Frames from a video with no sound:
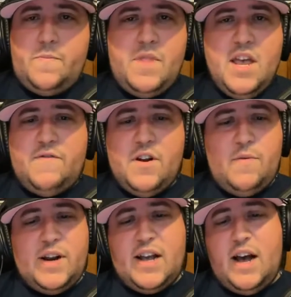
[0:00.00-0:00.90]
If you don't
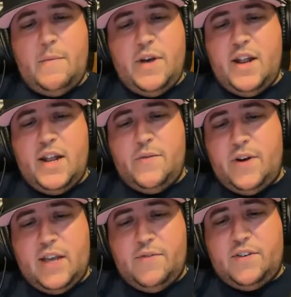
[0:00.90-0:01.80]
want to comment and you want to
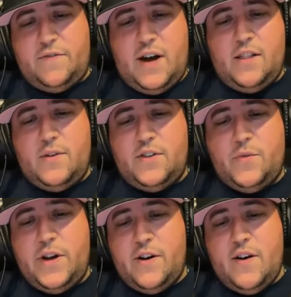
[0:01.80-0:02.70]
give us a follow on
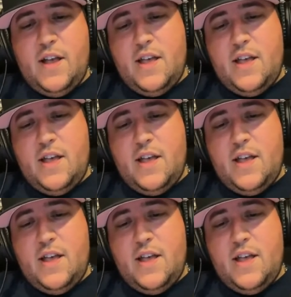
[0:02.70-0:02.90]
Twitter,